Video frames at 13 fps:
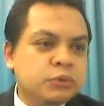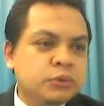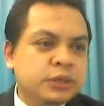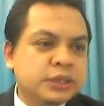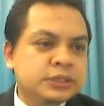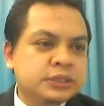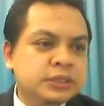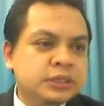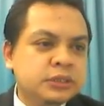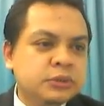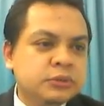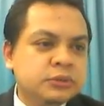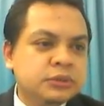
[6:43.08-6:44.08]
we can see
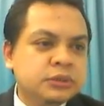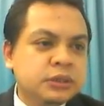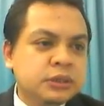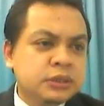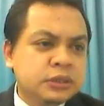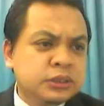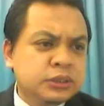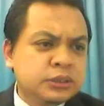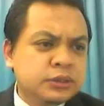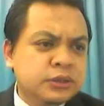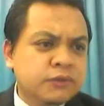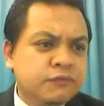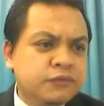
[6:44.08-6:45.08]

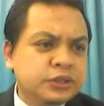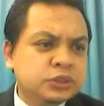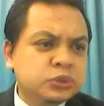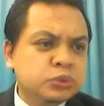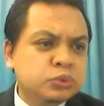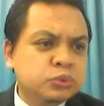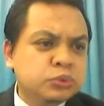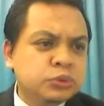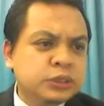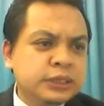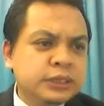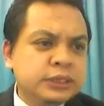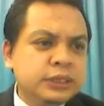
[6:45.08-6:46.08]
the first two
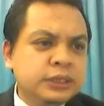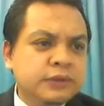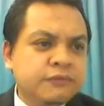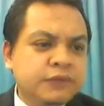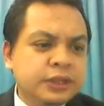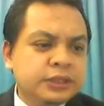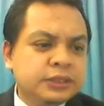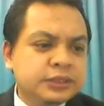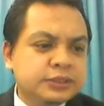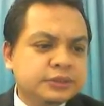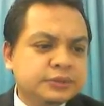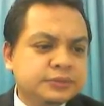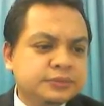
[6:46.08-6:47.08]
eigenvector